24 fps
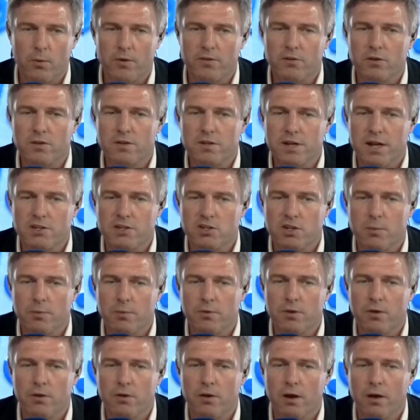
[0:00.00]
always good to catch up
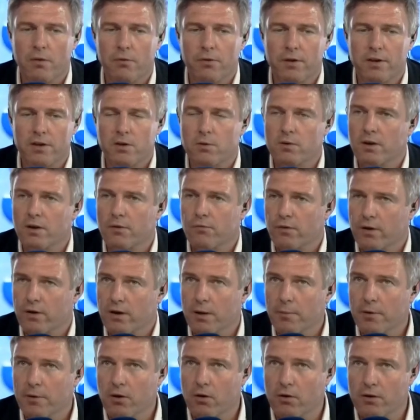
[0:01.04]
with you. Can't thank you enough for
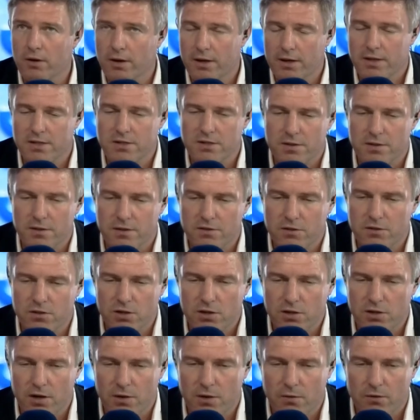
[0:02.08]
coming on into the
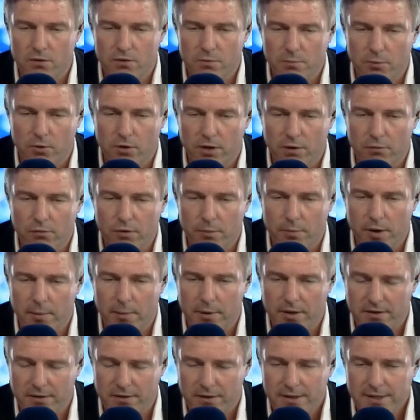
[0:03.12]
studio this morning. Fibha
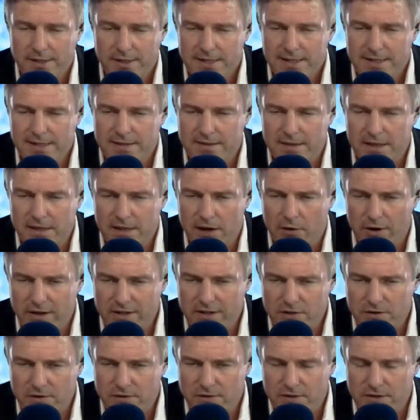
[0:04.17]
Ahmed is the
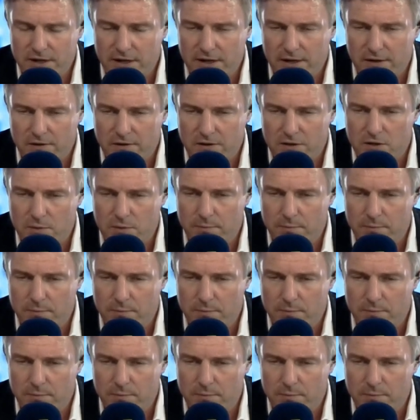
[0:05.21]
Director of Sales at